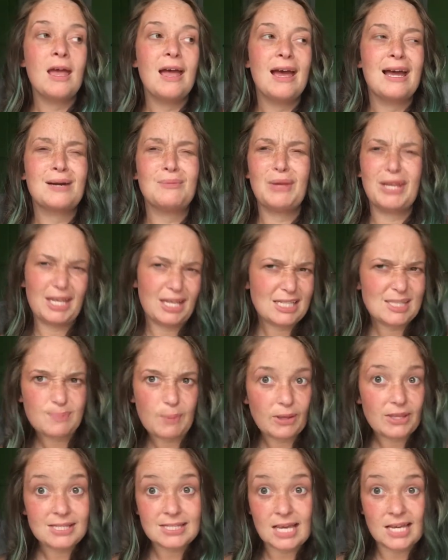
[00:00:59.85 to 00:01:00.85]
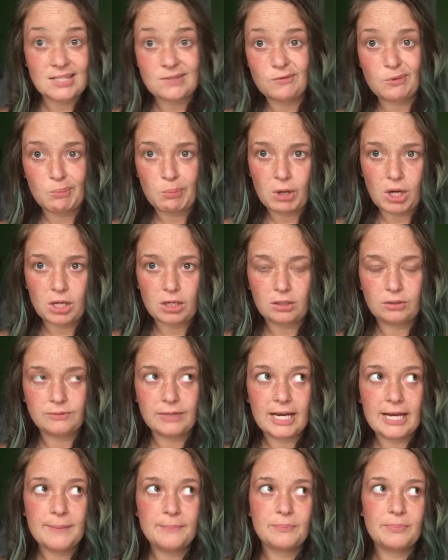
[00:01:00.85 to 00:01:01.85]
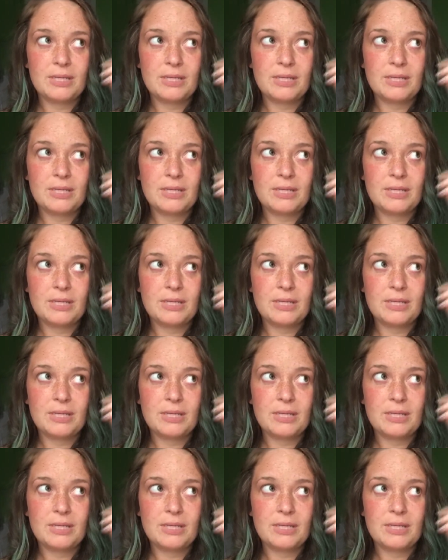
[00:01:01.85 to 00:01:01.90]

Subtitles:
and I'm like, it's about the size of a bottle, right?